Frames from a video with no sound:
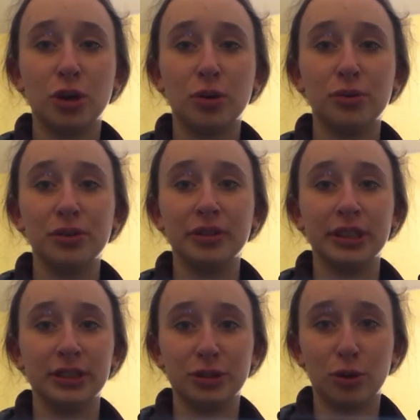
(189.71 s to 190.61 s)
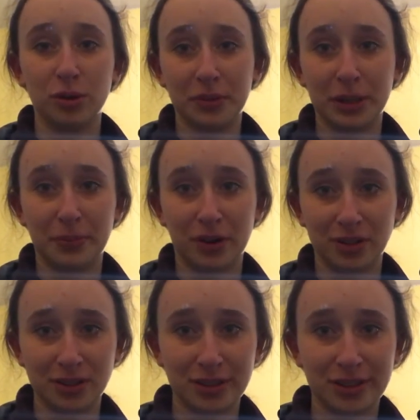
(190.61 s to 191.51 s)
totally tore me
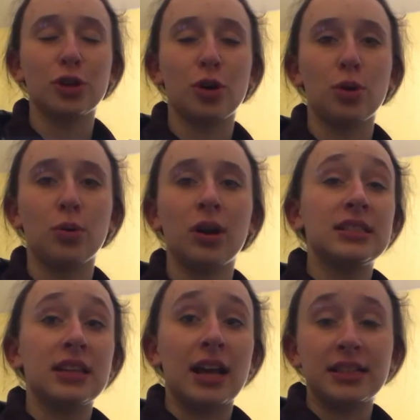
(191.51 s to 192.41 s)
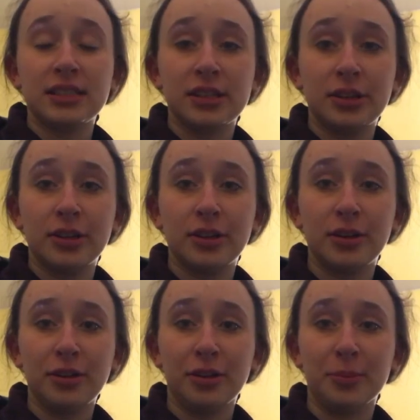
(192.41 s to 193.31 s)
apart. So set
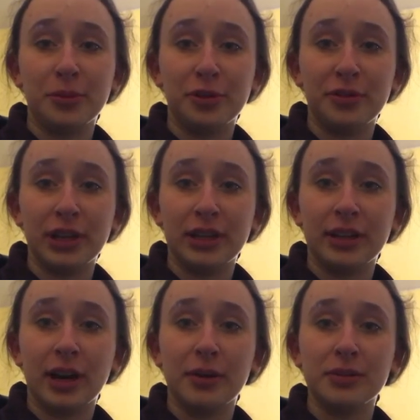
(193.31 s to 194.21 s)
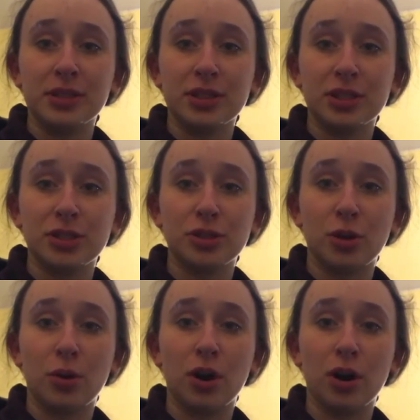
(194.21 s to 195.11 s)
on moving, and I was just
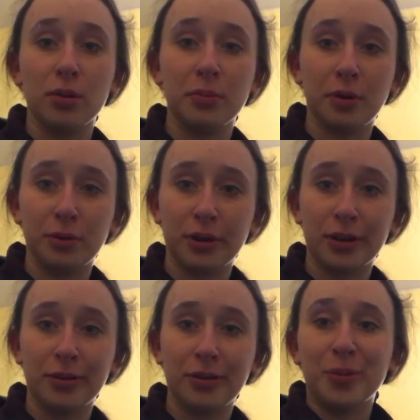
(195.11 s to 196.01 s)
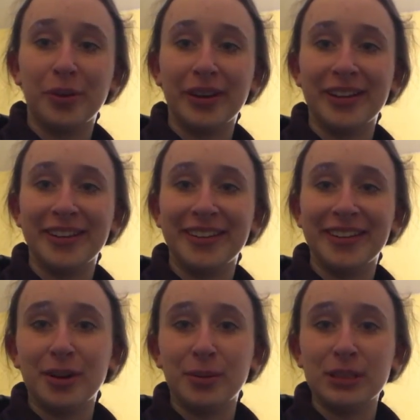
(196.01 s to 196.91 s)
so heartbroken when
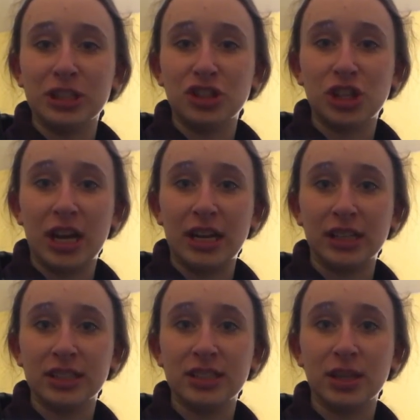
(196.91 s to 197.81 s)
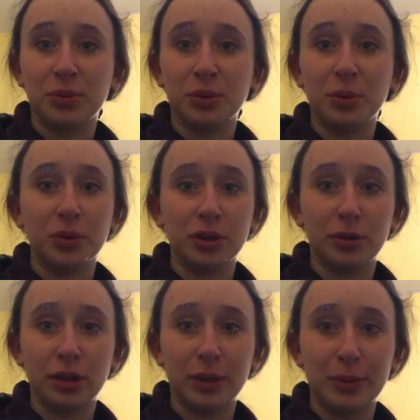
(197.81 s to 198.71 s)
it was a chance that we weren't
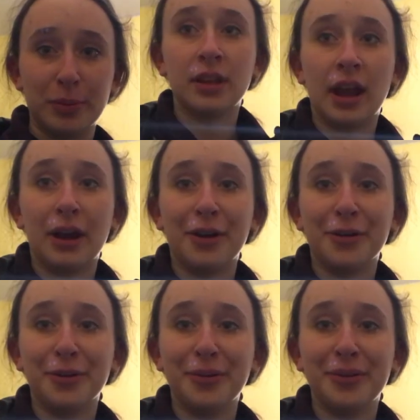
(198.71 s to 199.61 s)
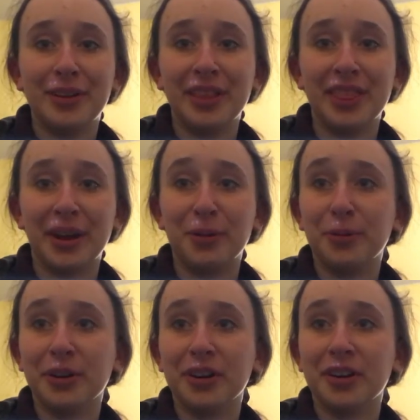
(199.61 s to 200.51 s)
going to move. Now that
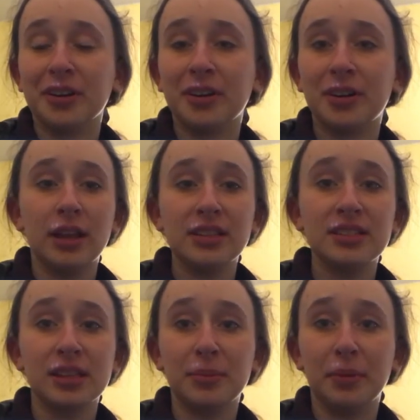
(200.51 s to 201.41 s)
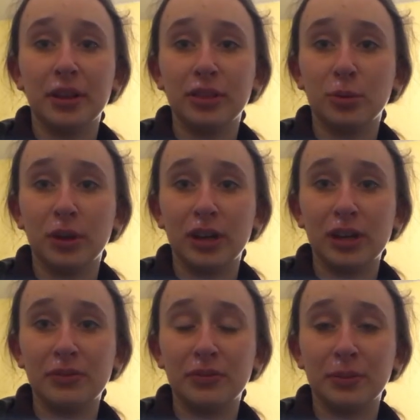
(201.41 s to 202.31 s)
we're less than a month
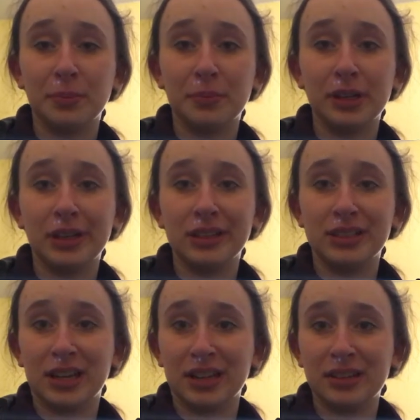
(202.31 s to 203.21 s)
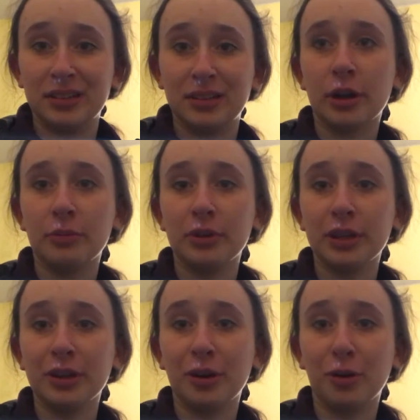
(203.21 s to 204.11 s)
away from being done, I
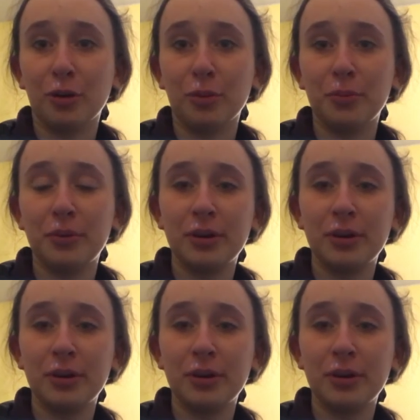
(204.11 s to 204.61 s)
really hope